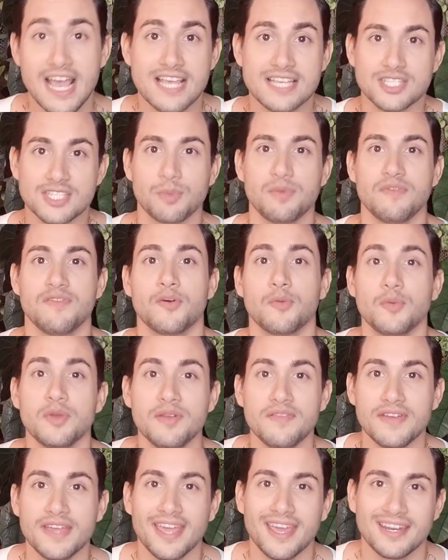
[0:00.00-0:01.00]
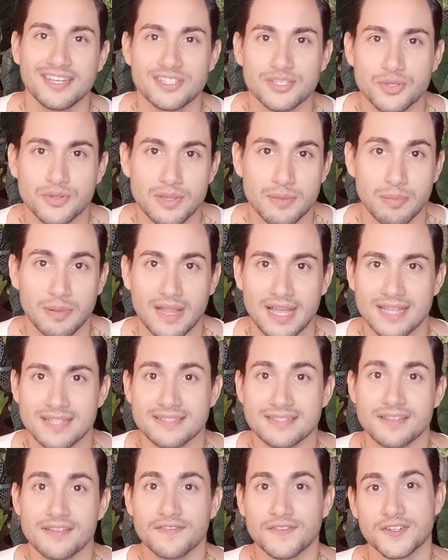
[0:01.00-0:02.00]
So before we even get into the
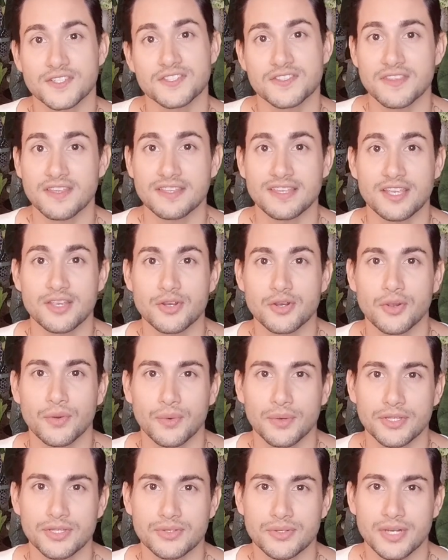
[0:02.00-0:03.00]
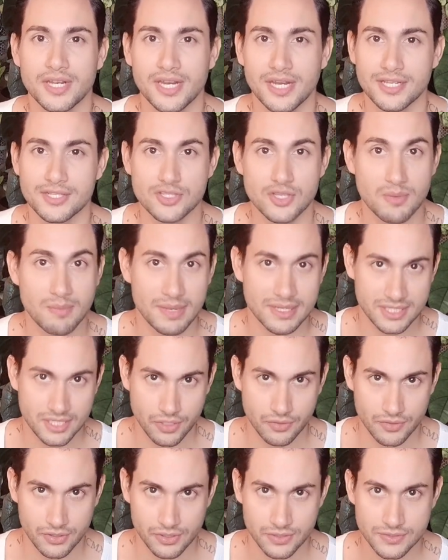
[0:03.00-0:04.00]
plants, the first thing that you're going to need is some
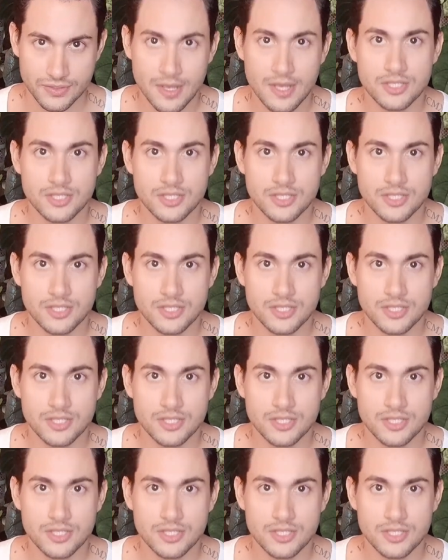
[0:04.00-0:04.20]
materials.